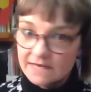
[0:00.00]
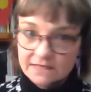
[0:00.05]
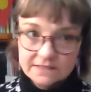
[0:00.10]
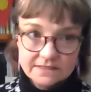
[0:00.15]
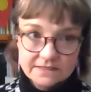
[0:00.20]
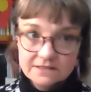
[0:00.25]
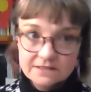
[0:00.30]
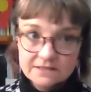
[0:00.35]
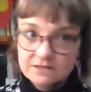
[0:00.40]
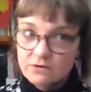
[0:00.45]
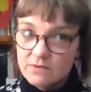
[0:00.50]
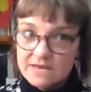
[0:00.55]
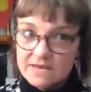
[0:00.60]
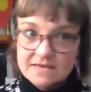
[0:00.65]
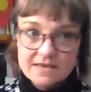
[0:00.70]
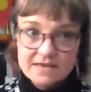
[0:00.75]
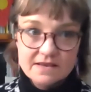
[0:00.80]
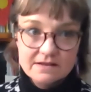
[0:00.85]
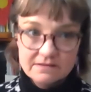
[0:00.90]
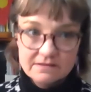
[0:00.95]
it's a
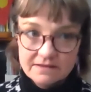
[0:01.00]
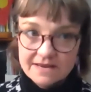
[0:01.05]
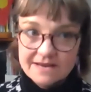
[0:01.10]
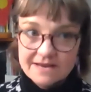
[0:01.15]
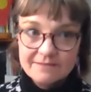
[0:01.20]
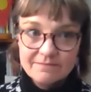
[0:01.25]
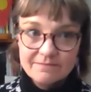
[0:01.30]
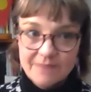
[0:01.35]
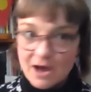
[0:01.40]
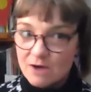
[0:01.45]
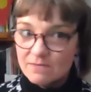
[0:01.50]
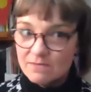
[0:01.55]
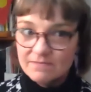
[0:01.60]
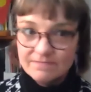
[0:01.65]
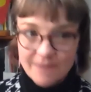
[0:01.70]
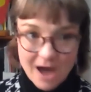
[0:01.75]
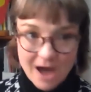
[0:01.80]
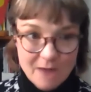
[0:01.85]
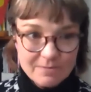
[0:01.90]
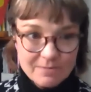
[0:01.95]
squeaky clean, pal-
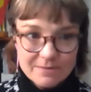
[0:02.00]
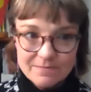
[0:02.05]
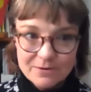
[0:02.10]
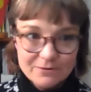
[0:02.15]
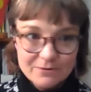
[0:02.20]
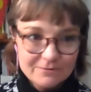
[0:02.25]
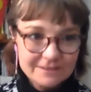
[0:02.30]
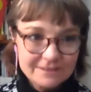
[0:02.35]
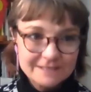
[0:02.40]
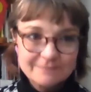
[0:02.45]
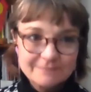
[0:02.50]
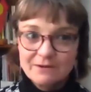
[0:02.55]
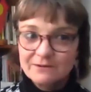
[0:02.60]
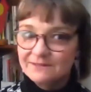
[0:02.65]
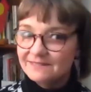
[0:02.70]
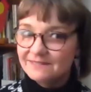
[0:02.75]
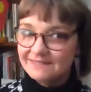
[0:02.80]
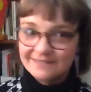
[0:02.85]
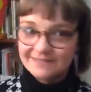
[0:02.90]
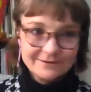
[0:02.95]
palpable
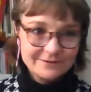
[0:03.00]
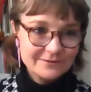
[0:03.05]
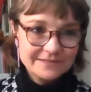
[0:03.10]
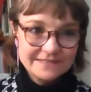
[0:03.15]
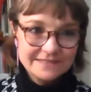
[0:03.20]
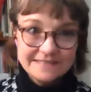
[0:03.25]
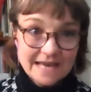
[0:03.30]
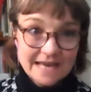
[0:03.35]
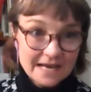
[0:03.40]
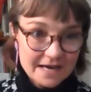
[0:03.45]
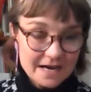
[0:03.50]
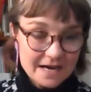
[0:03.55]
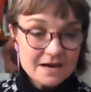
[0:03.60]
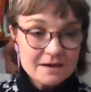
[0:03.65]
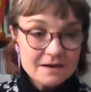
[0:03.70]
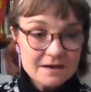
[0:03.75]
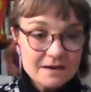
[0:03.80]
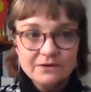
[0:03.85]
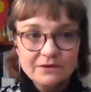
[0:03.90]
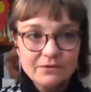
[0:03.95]
response that'll stack
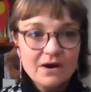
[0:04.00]
up.